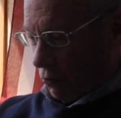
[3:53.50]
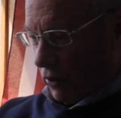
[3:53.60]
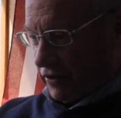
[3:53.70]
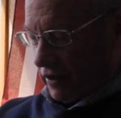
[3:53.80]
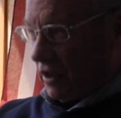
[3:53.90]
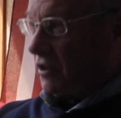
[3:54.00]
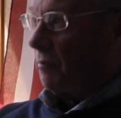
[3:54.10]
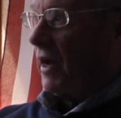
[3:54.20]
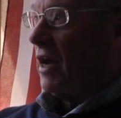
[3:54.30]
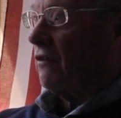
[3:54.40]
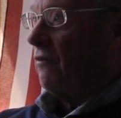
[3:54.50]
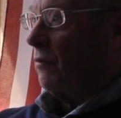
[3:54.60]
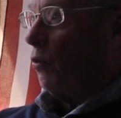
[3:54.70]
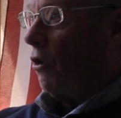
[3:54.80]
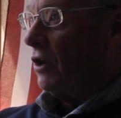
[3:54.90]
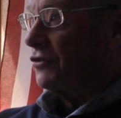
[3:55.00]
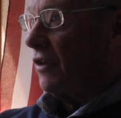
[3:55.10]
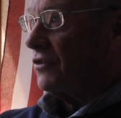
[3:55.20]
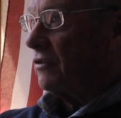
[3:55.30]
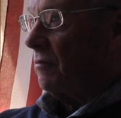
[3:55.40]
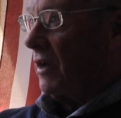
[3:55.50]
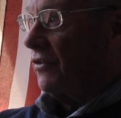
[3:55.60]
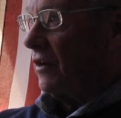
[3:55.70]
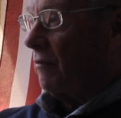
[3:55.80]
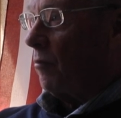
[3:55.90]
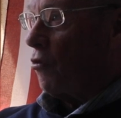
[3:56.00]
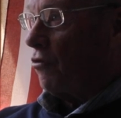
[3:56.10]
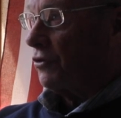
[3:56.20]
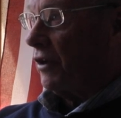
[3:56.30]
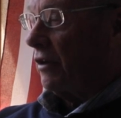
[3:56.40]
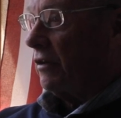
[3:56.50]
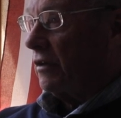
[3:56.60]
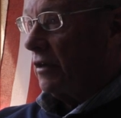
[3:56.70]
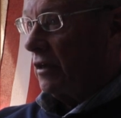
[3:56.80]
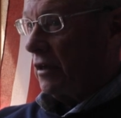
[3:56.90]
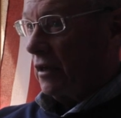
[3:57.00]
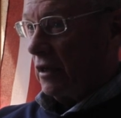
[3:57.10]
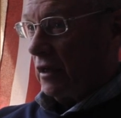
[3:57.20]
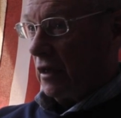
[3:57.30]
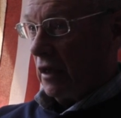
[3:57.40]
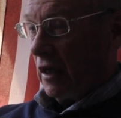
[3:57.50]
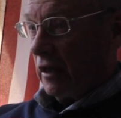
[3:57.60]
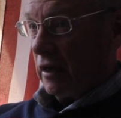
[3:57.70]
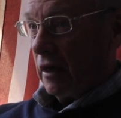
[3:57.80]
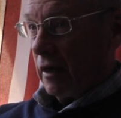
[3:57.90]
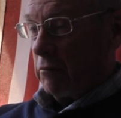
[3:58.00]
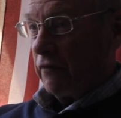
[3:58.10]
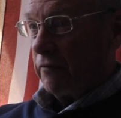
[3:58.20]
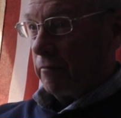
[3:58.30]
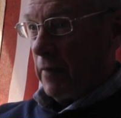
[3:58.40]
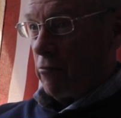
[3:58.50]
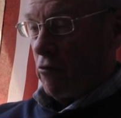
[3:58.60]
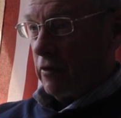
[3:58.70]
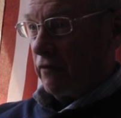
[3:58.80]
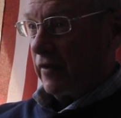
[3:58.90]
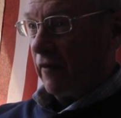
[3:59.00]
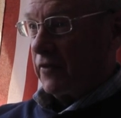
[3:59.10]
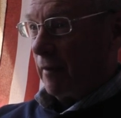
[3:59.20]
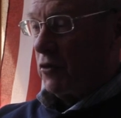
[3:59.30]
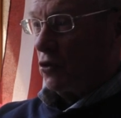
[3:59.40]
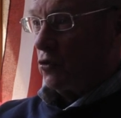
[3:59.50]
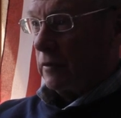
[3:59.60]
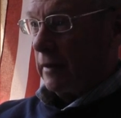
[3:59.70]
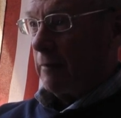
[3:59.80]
the ones that didn't come back from the wars. That's the main thing, Memorial Day. And I'm a member of the VFW in